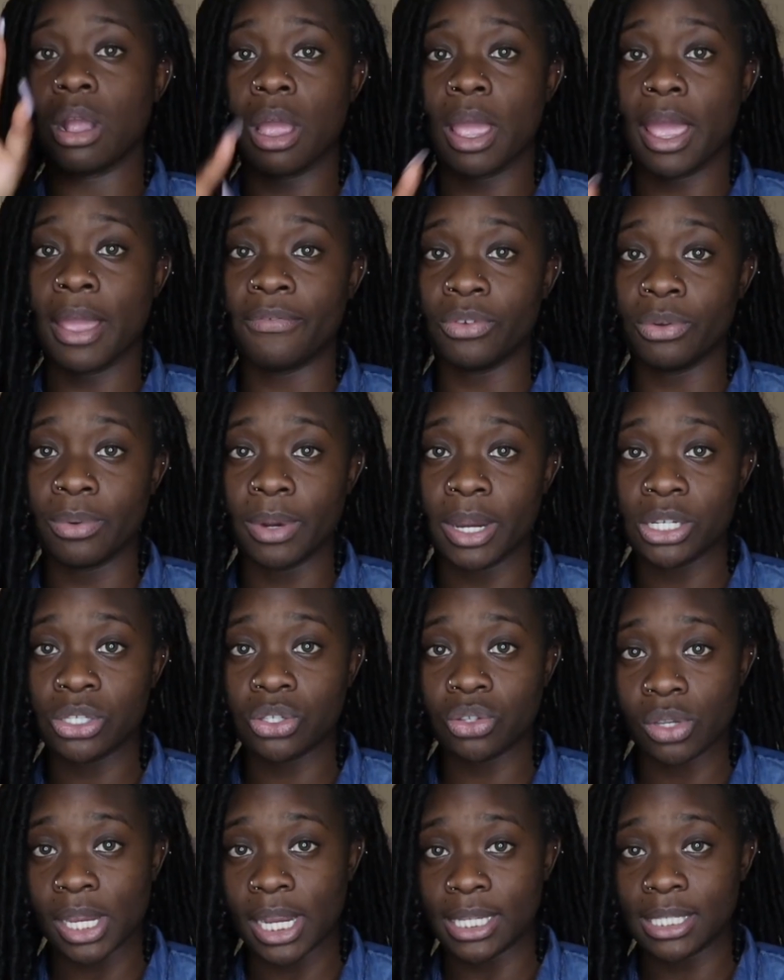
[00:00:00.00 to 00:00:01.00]
everywhere
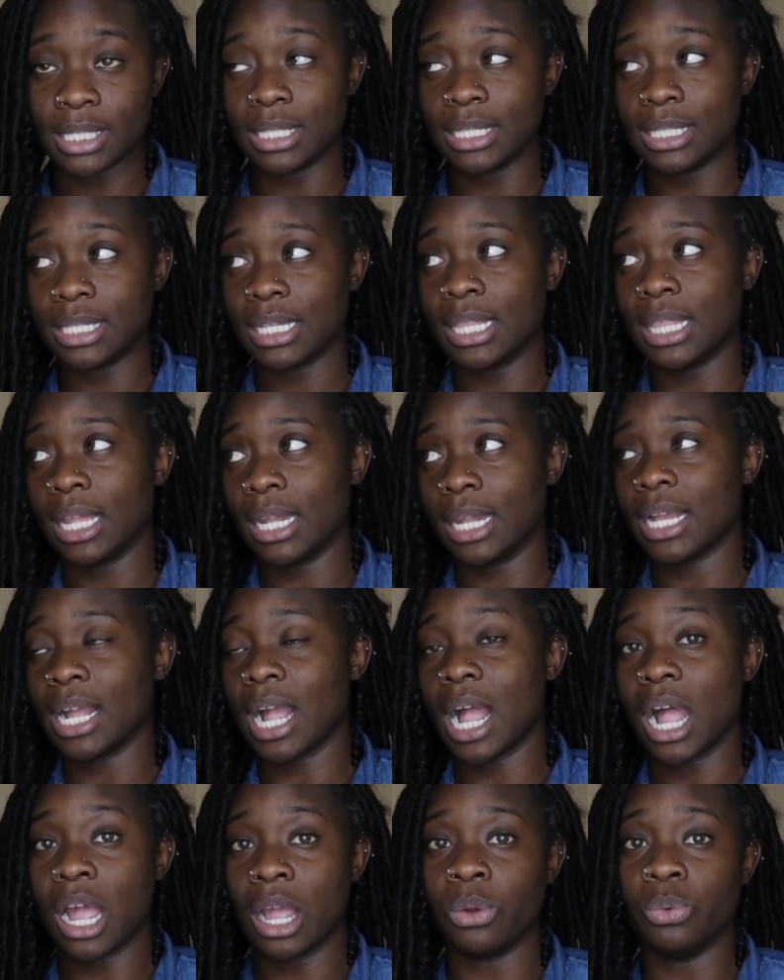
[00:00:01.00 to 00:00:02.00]
so you guys can see that, like,
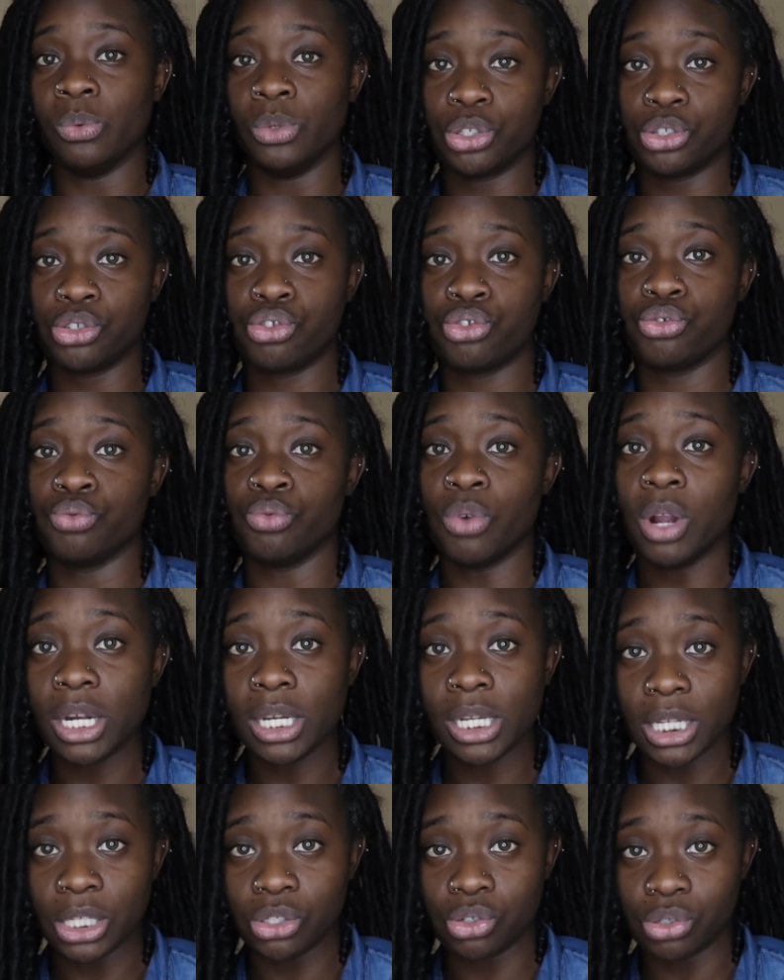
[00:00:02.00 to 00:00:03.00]
I was
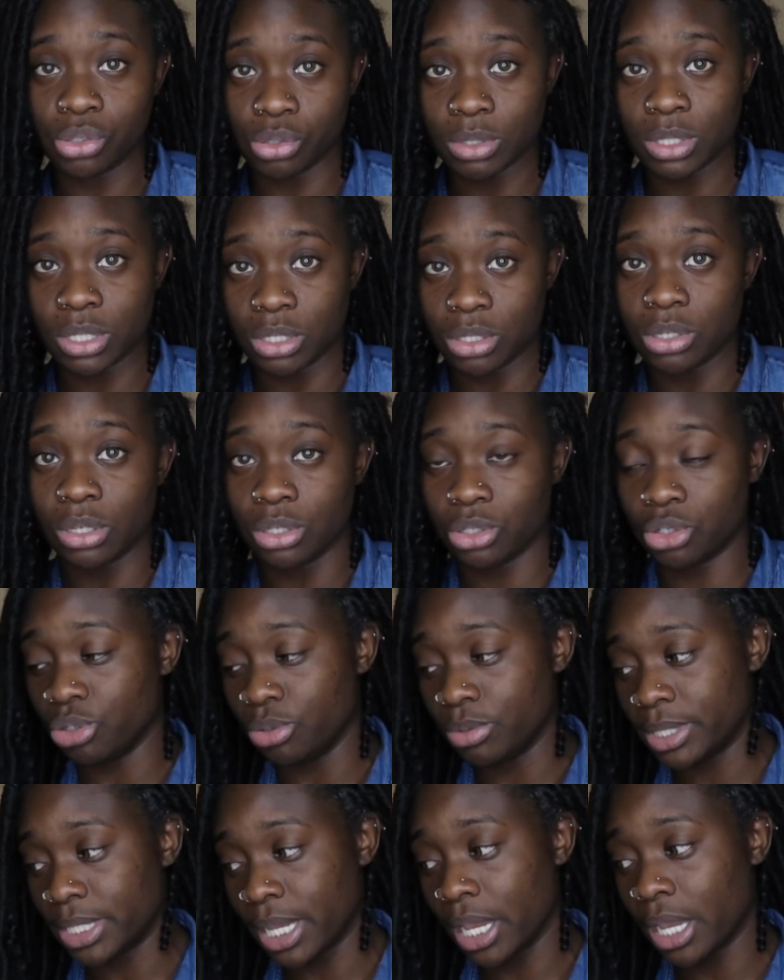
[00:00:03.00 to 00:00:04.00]
struggling
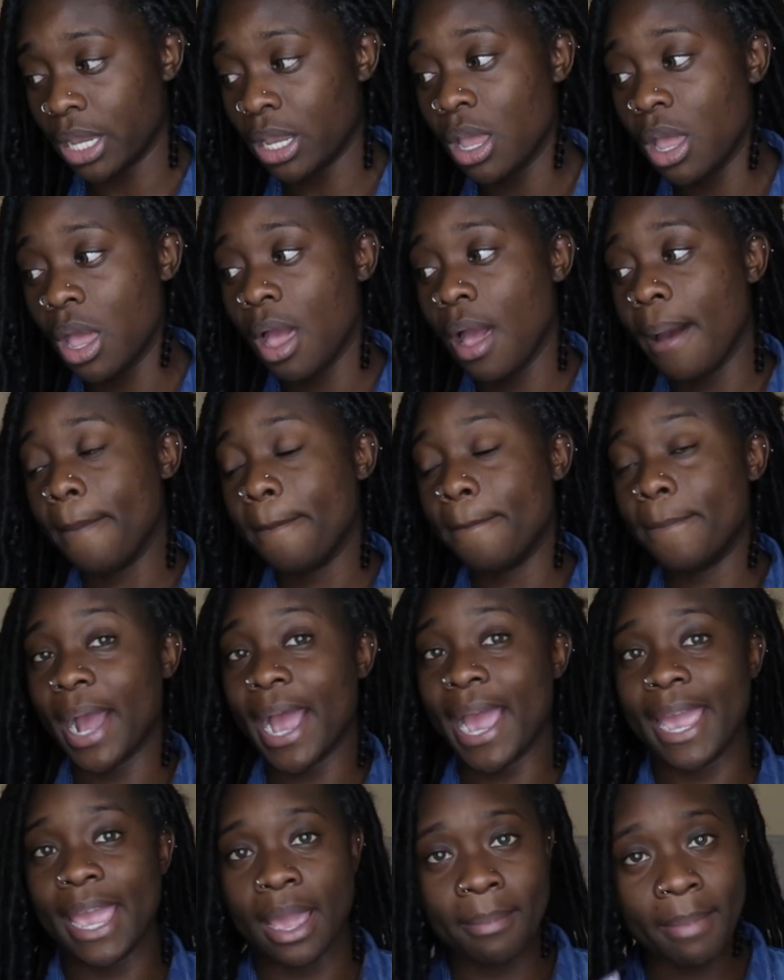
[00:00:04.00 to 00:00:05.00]
juicing, but
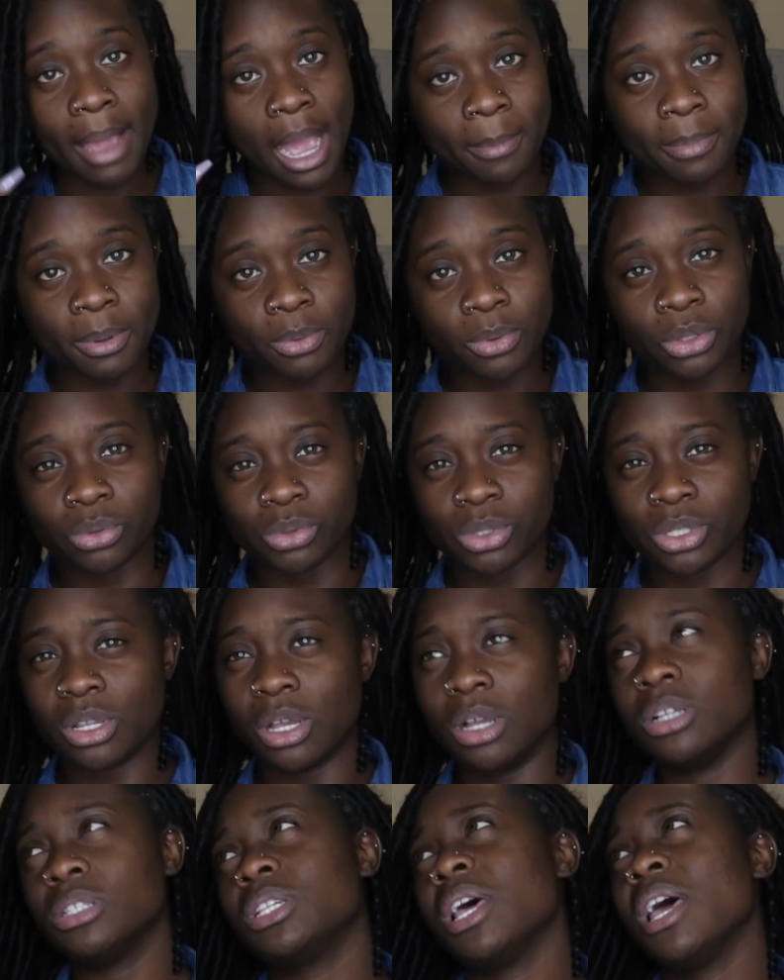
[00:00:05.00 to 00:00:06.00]
I am happy with the
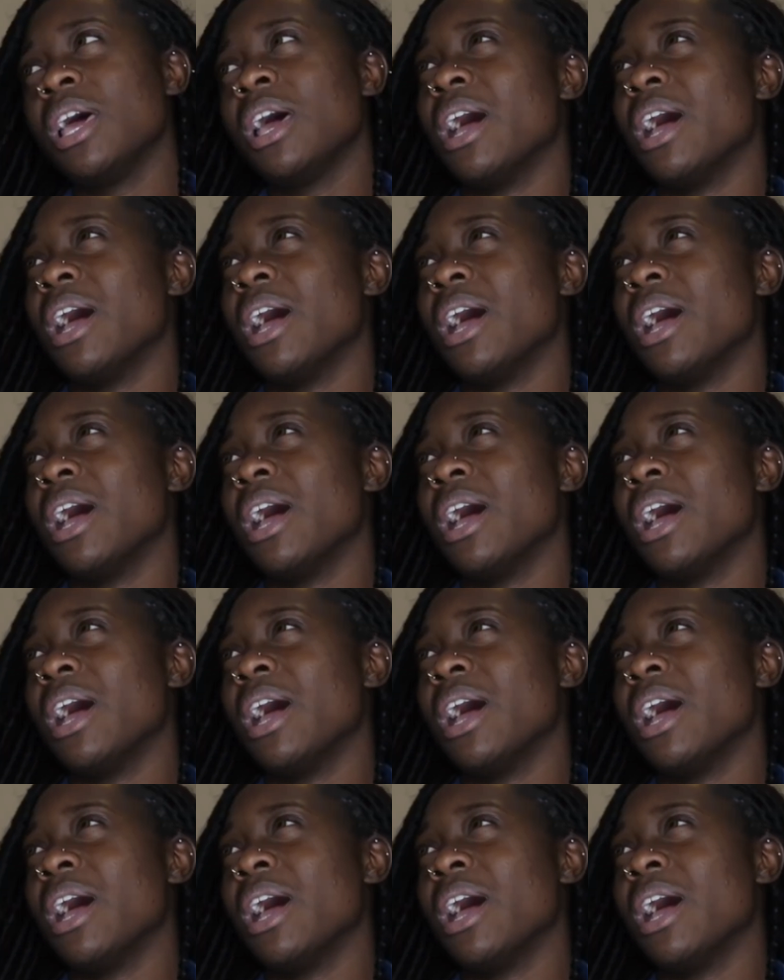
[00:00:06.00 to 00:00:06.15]
results.